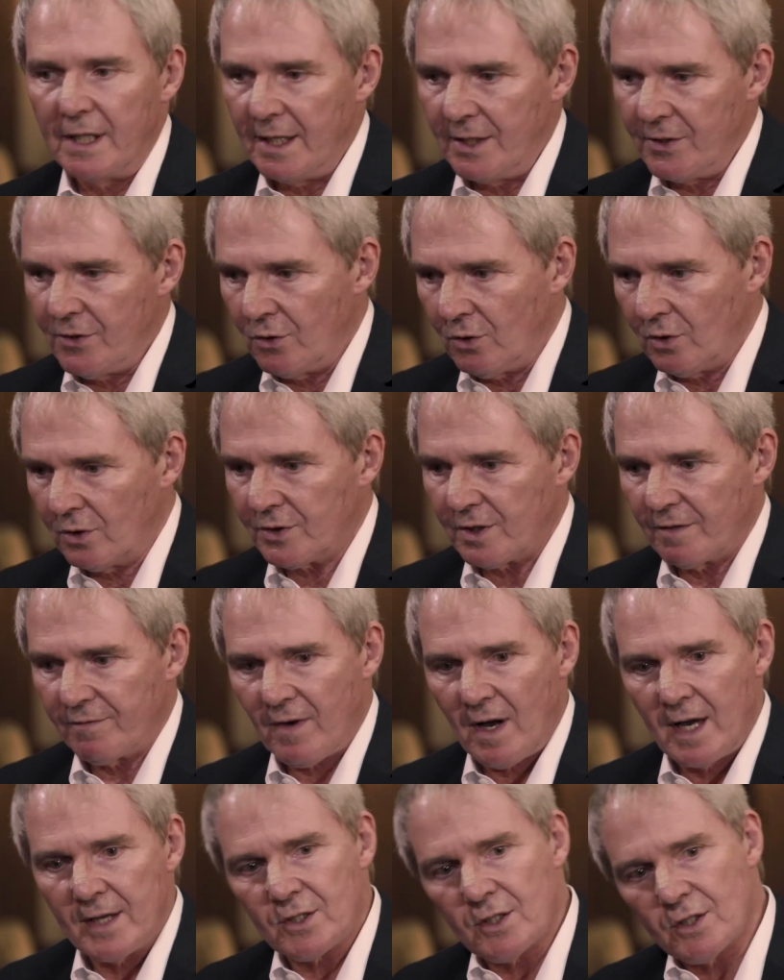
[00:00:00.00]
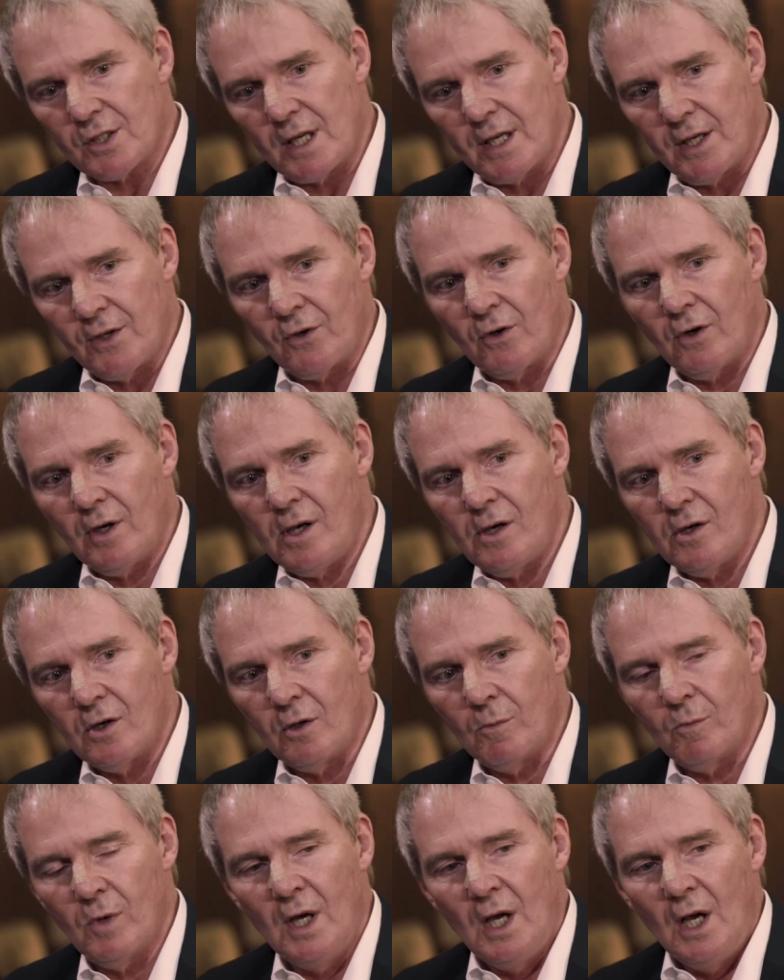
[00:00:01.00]
in your devices, in your
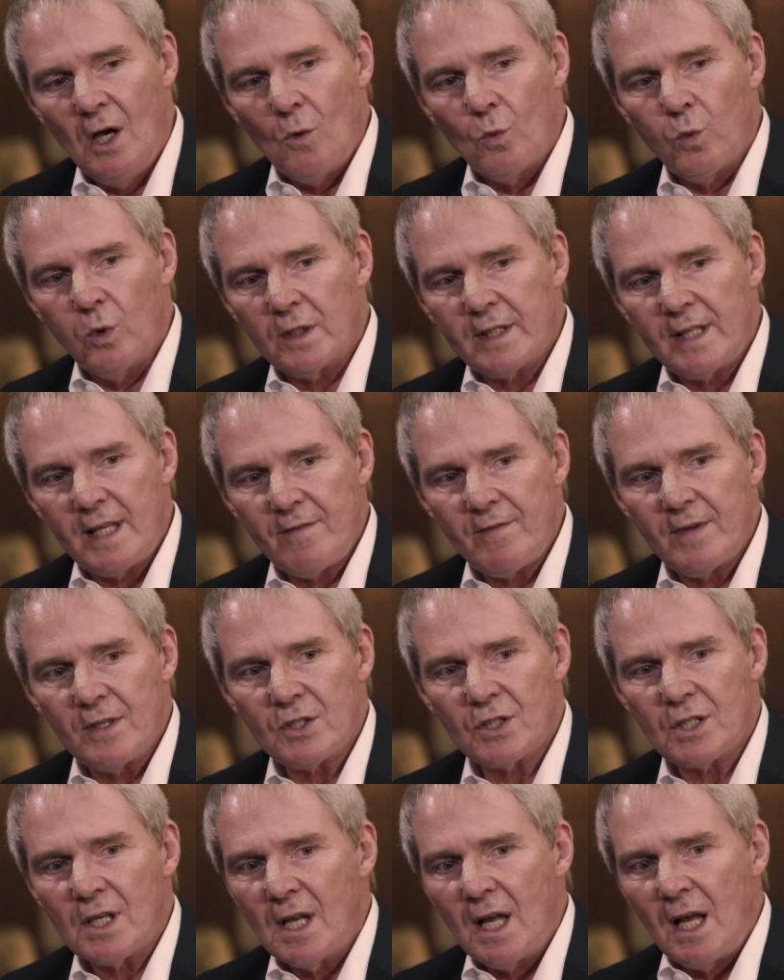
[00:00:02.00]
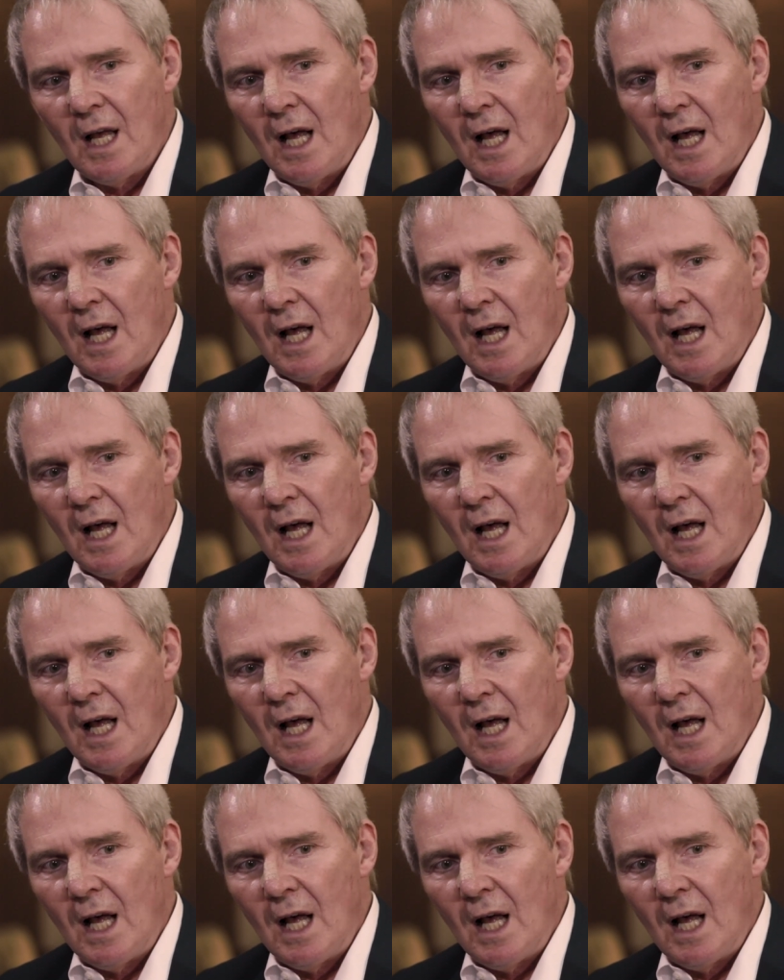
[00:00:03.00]
home, will give us